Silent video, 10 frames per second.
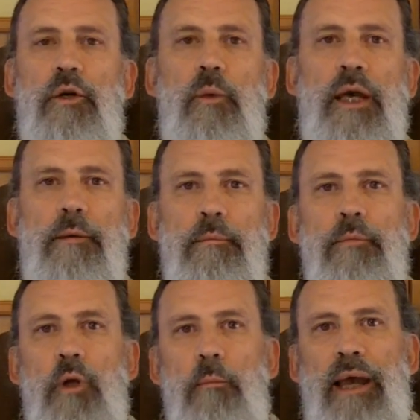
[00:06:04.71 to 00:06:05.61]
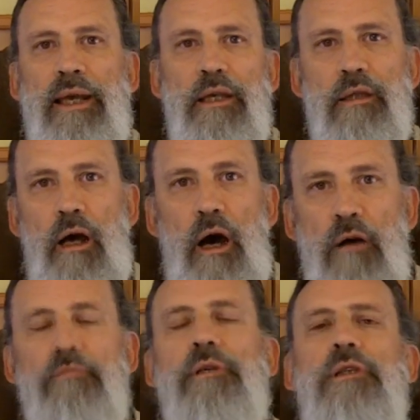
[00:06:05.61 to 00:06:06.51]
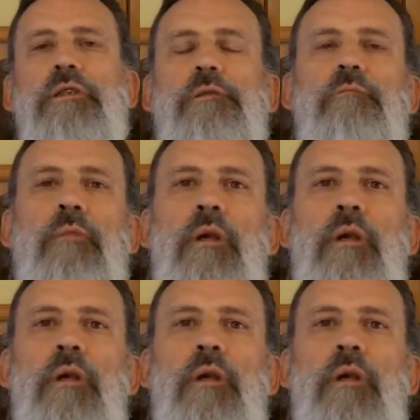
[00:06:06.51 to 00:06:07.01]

their way, you know, back into office.